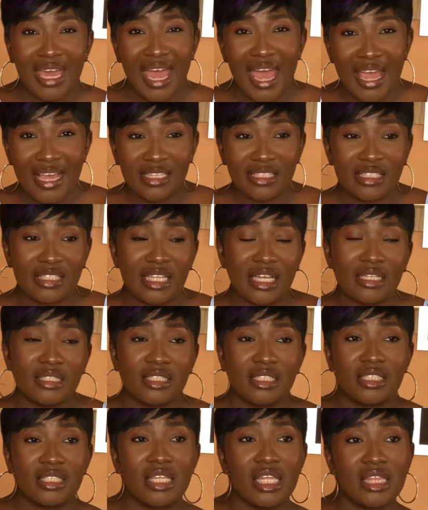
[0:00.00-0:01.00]
guys
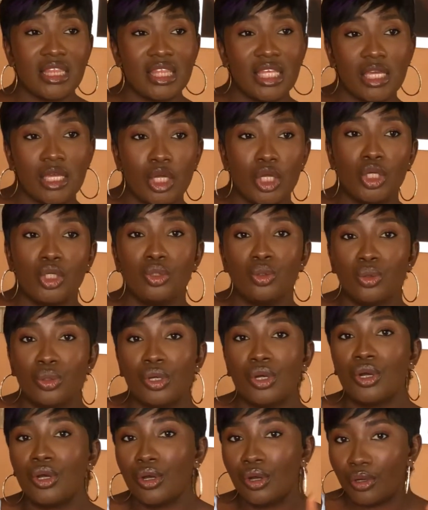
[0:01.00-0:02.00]
that they think
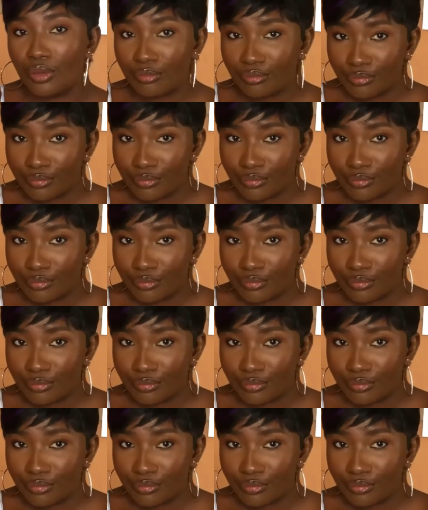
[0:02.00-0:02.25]
look